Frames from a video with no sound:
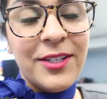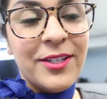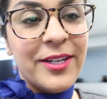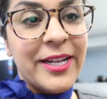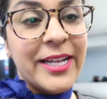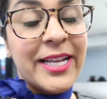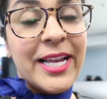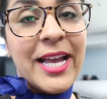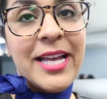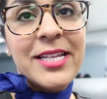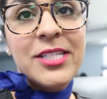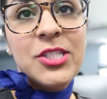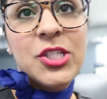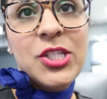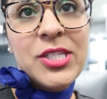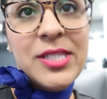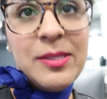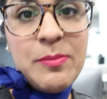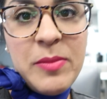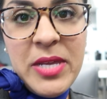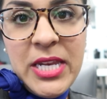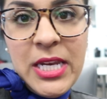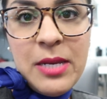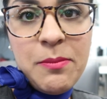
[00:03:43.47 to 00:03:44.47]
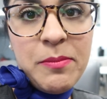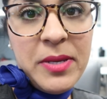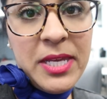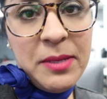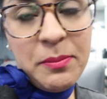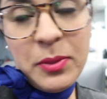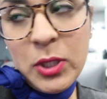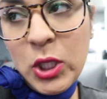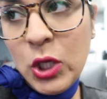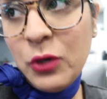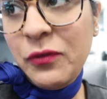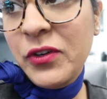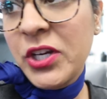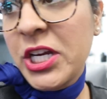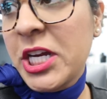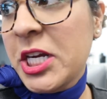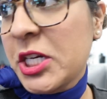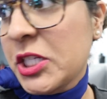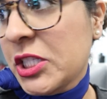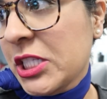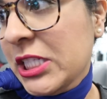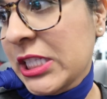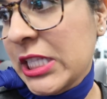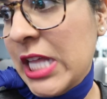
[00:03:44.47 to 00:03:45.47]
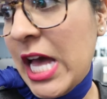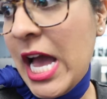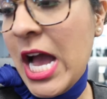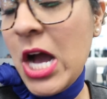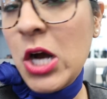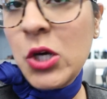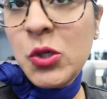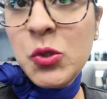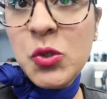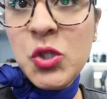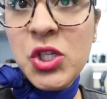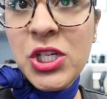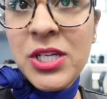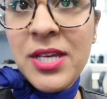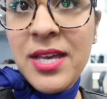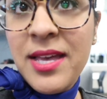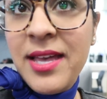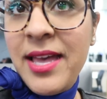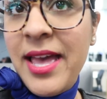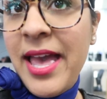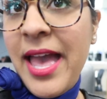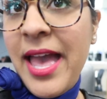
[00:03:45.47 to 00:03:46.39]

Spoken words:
All right, guys, just meeting people over here in the lounge,